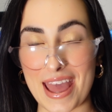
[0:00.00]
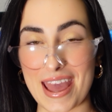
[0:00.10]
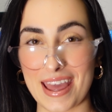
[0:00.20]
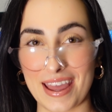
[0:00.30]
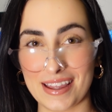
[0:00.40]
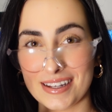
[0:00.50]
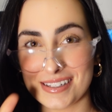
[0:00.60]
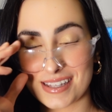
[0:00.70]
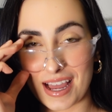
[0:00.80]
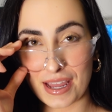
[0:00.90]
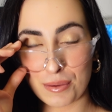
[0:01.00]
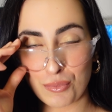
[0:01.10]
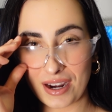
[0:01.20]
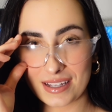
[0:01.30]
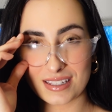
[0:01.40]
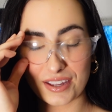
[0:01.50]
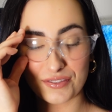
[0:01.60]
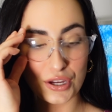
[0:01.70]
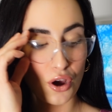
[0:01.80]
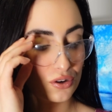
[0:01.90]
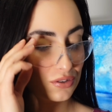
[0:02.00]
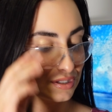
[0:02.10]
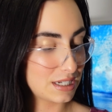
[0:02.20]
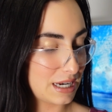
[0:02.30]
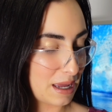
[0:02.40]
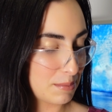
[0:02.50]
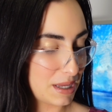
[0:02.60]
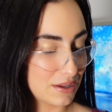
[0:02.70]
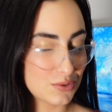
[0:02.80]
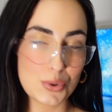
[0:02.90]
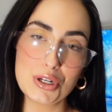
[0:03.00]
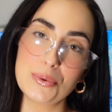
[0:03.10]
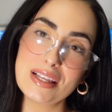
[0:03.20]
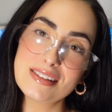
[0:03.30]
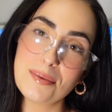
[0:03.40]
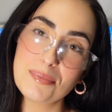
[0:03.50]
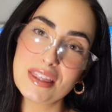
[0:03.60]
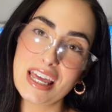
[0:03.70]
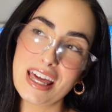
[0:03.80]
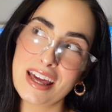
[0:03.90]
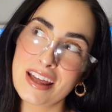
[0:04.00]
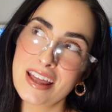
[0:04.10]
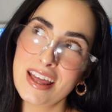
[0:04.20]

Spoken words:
and I am wearing safety goggles today because we're doing something